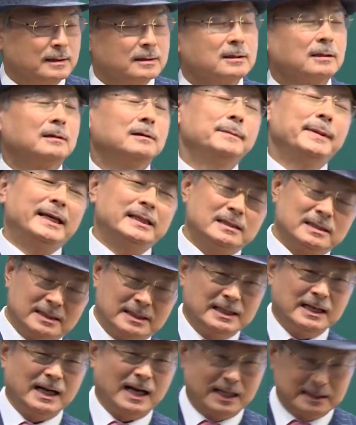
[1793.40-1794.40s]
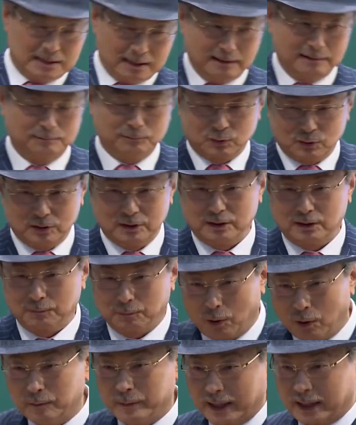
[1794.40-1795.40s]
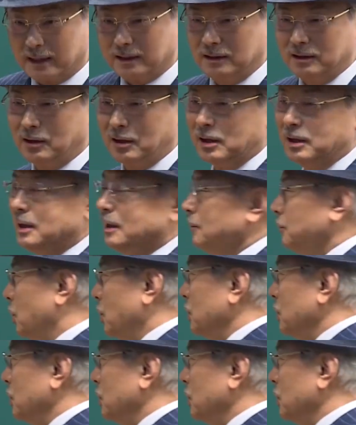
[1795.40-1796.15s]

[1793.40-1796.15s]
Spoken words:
it is typical for a person to feel like they can't